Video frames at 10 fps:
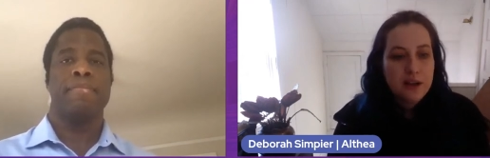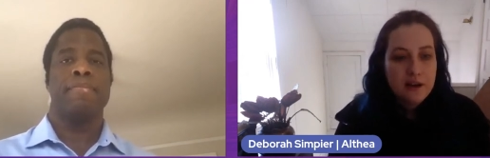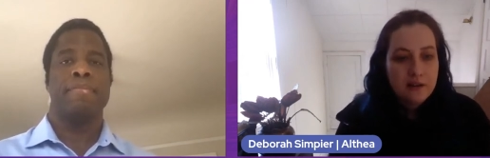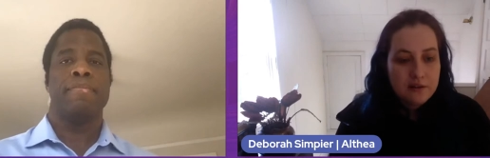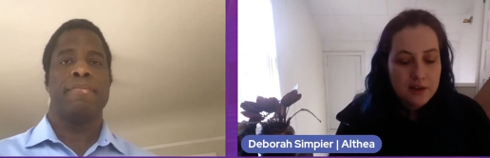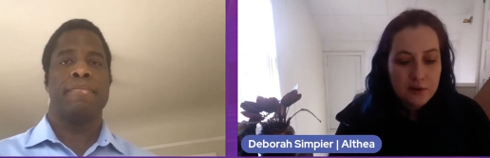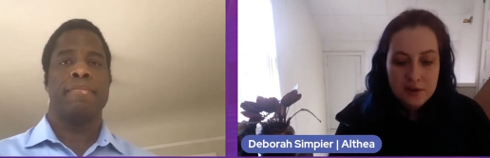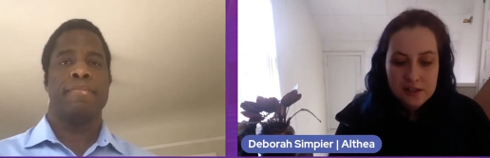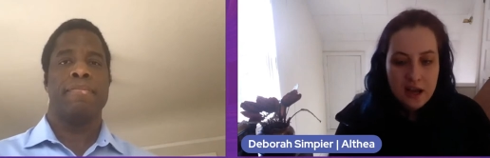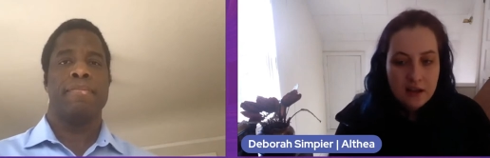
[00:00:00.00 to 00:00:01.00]
Speaker 1: in, uh, you know, the
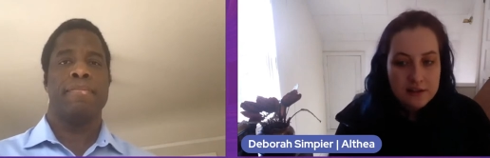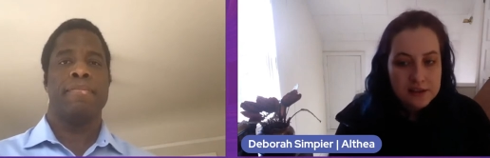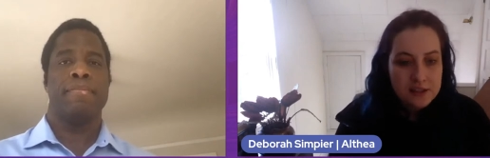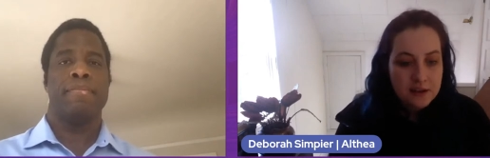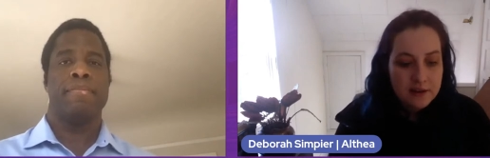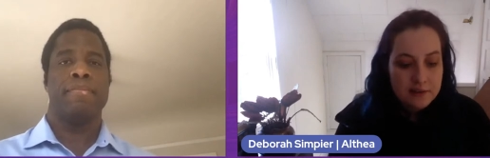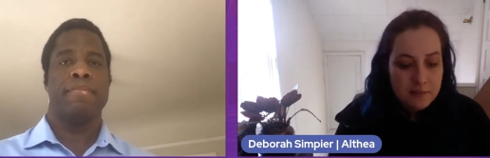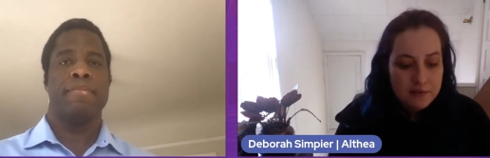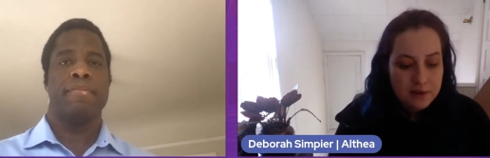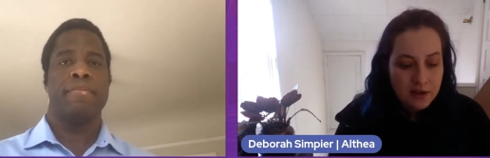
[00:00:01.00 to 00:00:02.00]
talent um,
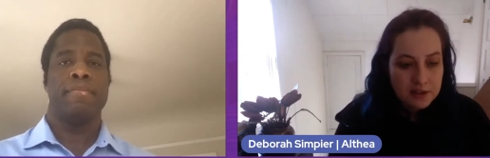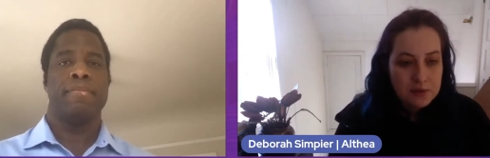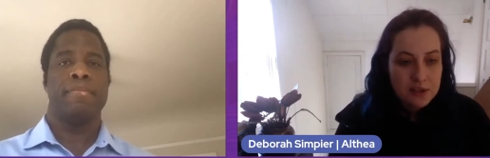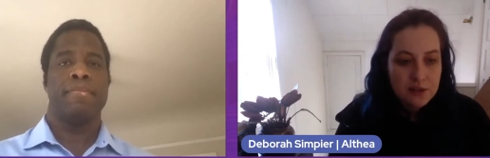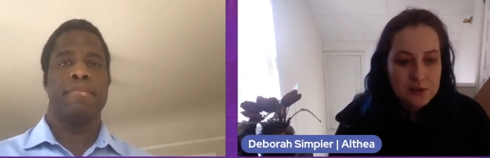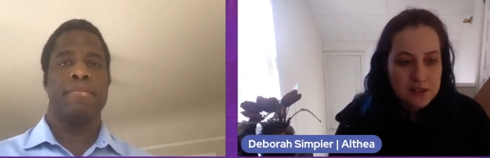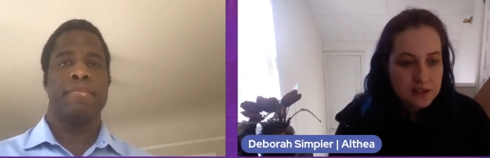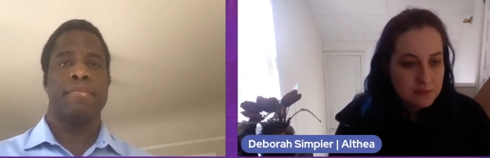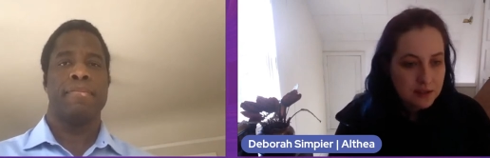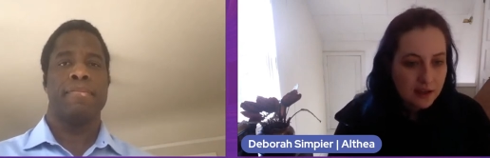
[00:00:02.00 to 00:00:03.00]
of the Cosmos
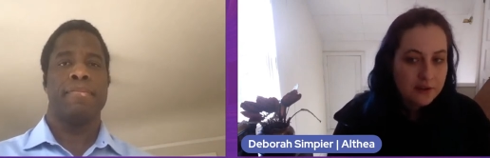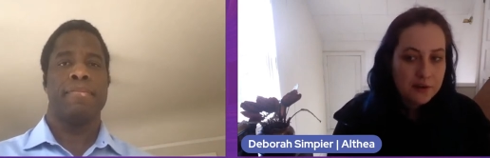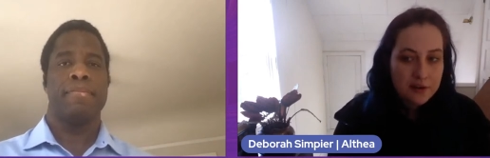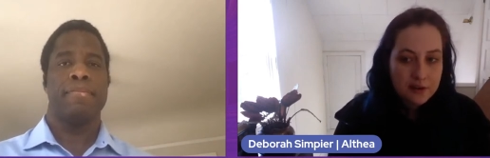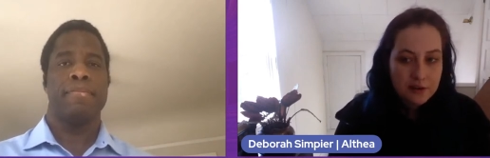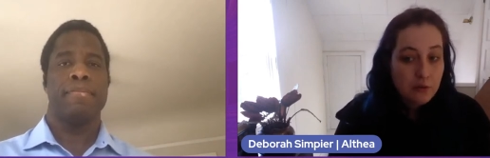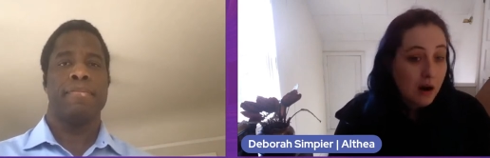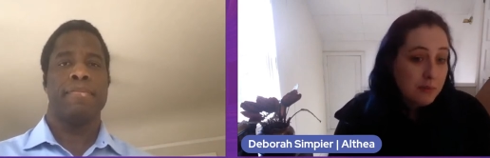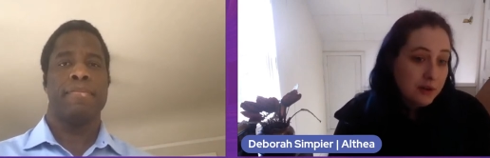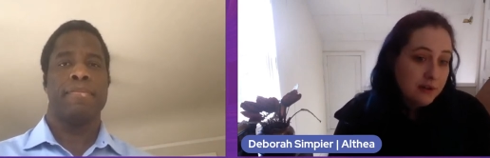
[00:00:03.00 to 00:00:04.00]
ecosystem together in a
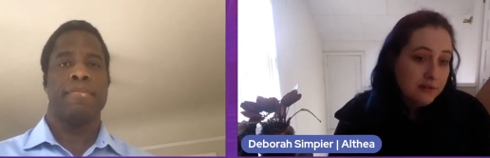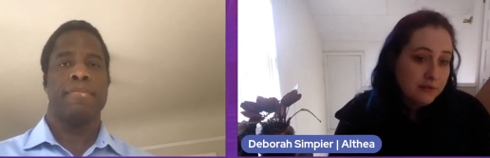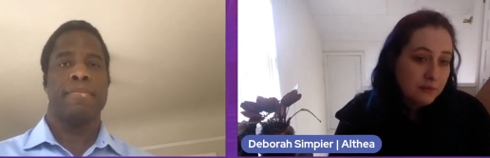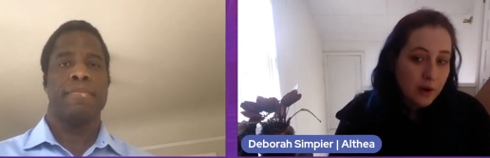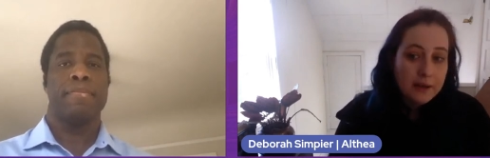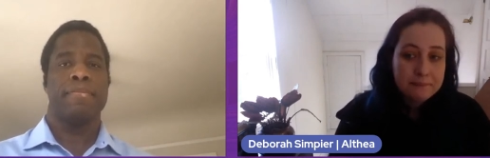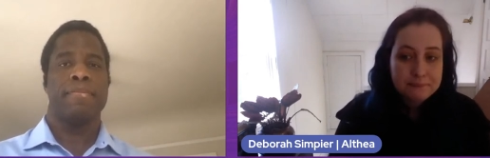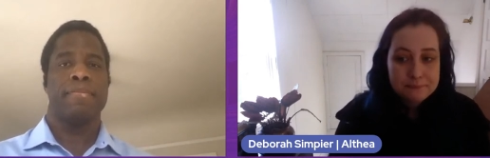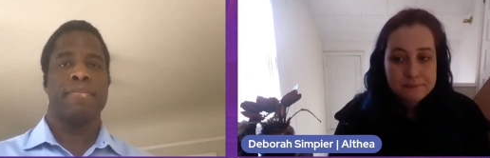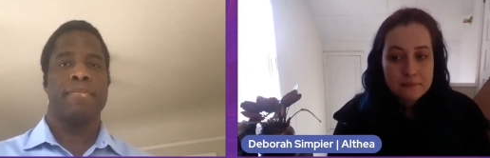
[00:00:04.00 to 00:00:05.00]
cooperative way.
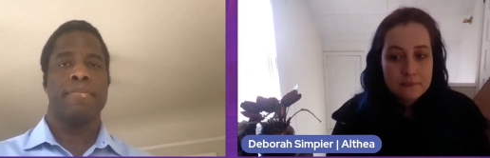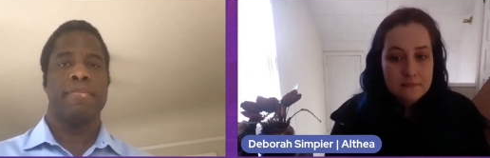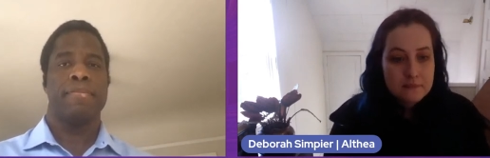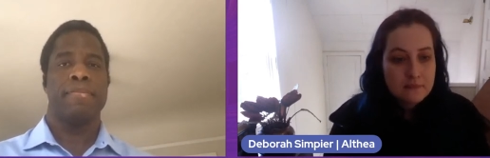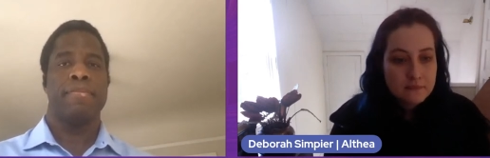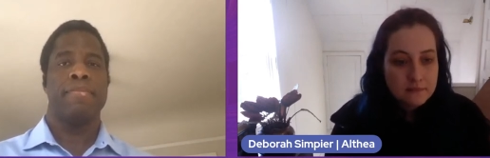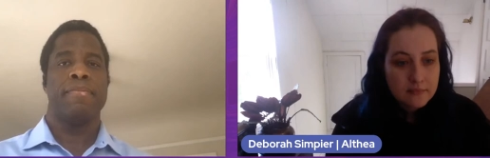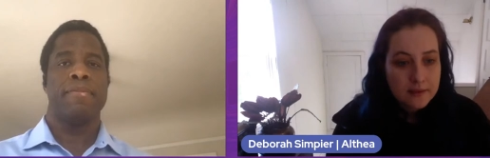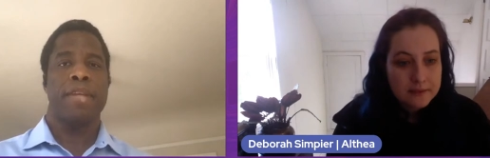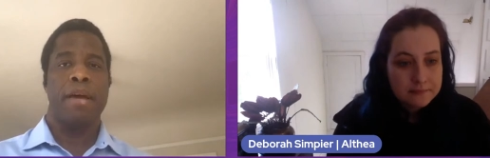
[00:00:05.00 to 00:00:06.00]

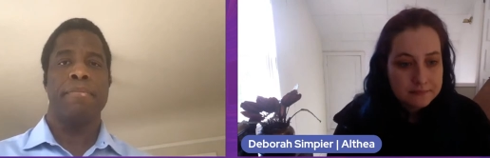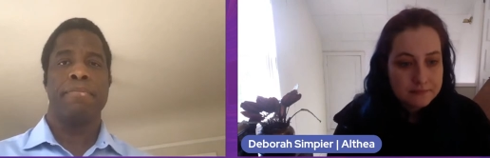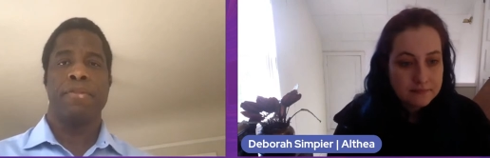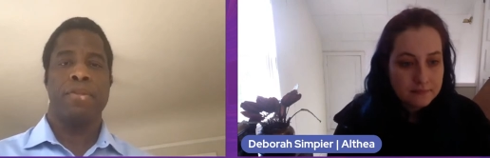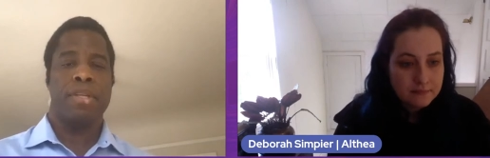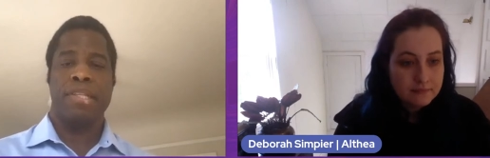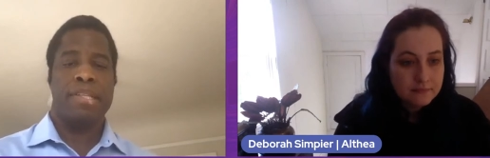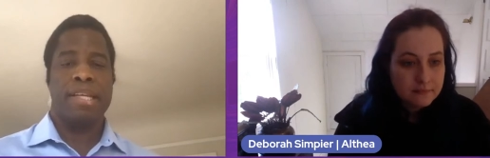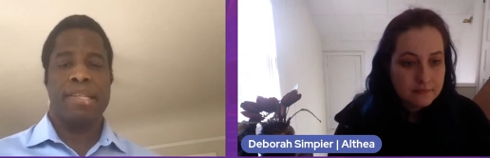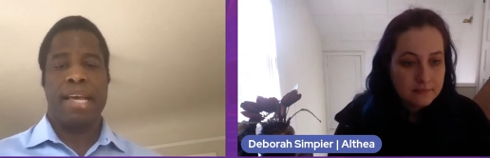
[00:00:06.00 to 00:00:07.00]
Speaker 2: Yeah, no, that's
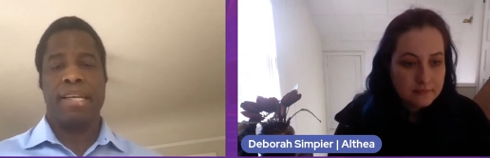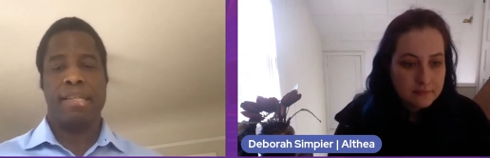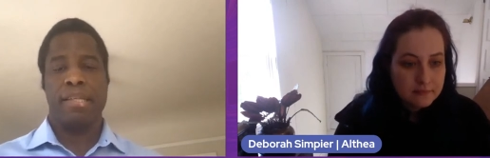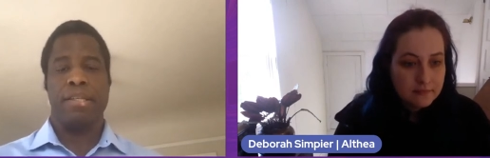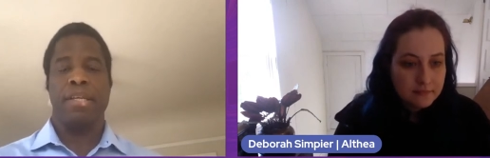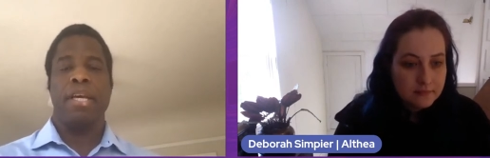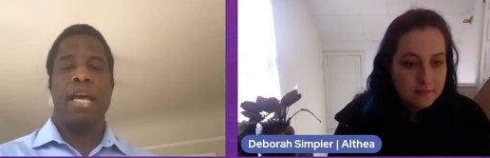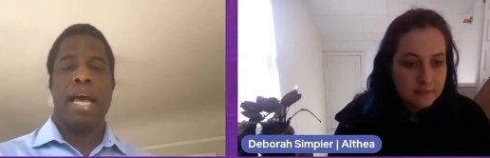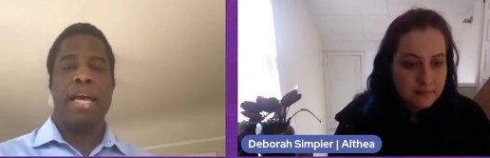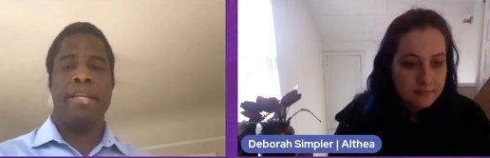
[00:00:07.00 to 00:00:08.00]
that's excellent.
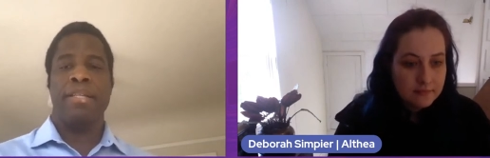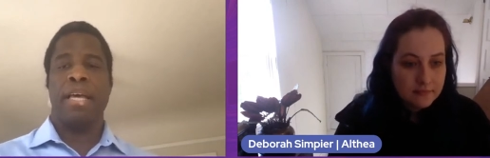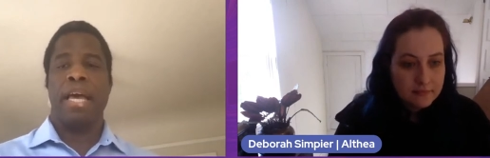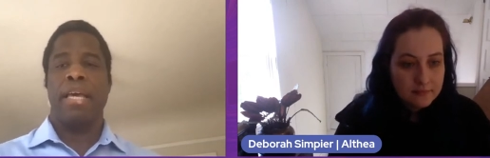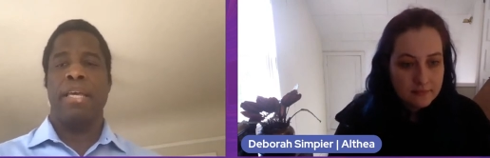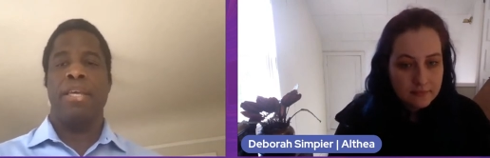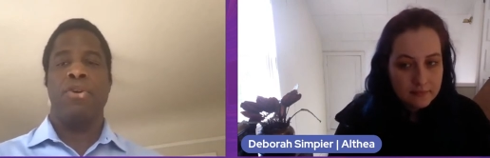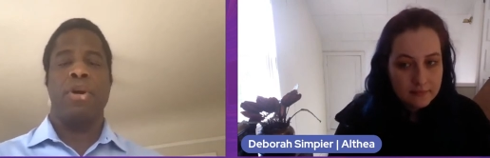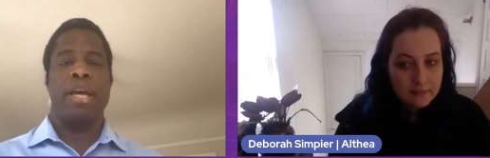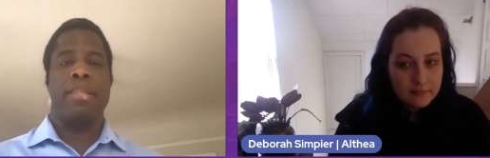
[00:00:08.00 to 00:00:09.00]
And I, you
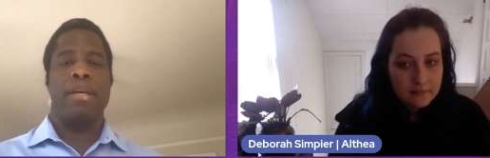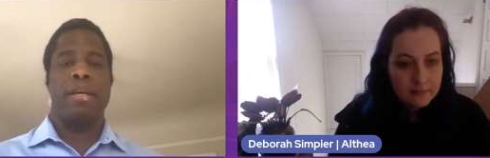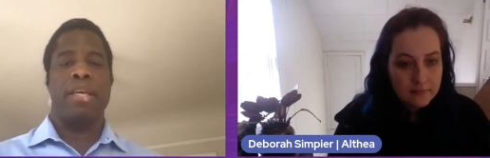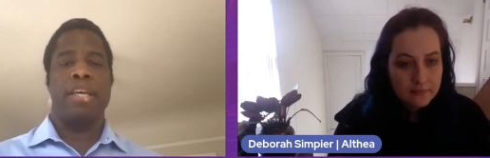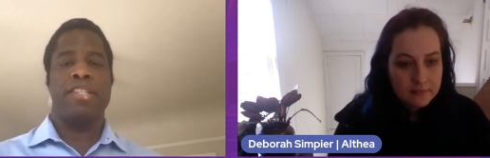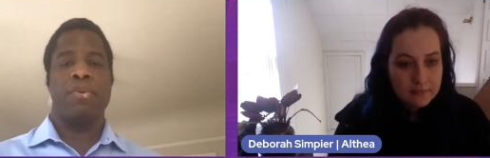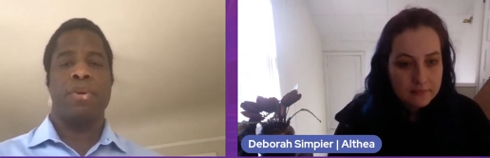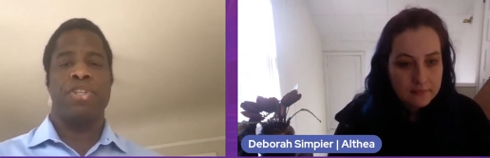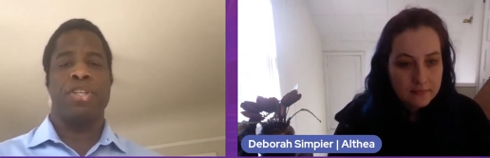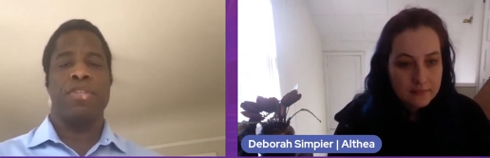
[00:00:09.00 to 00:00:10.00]
know, I I guess the
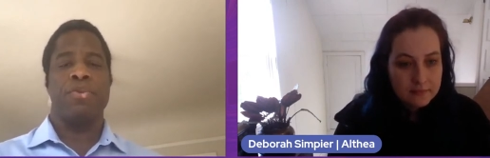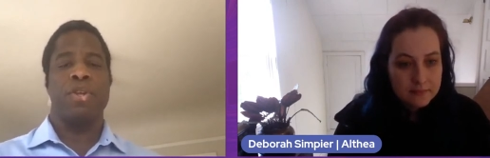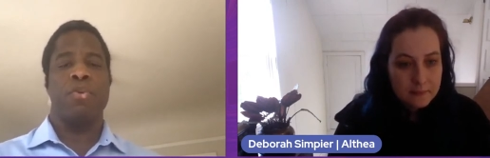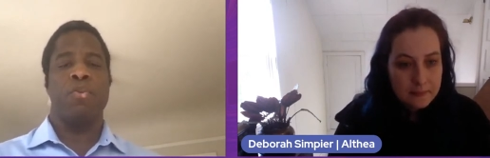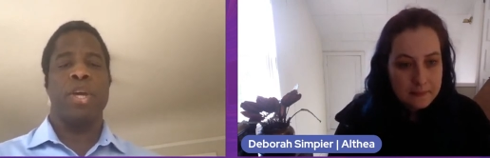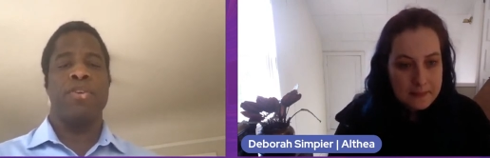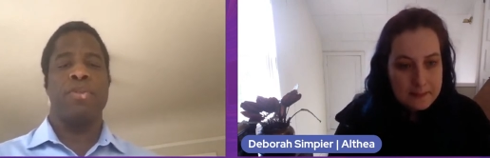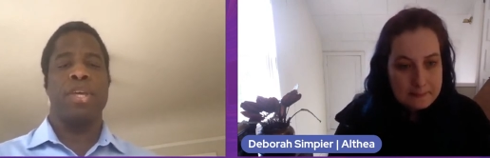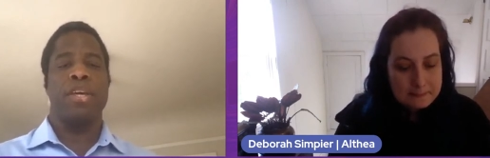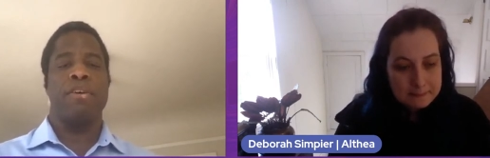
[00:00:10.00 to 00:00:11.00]
question is, you know, when you
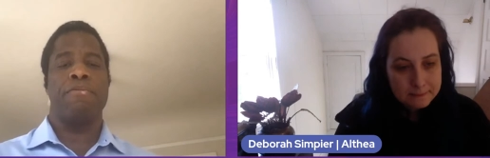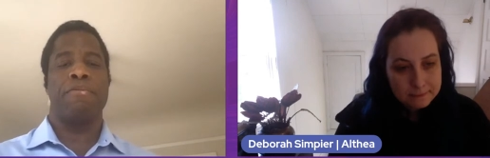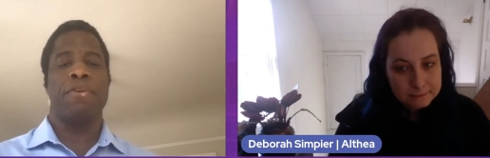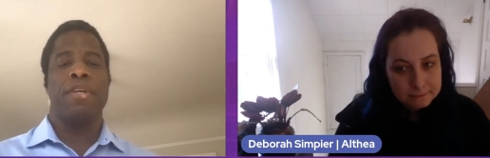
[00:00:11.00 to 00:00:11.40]
think of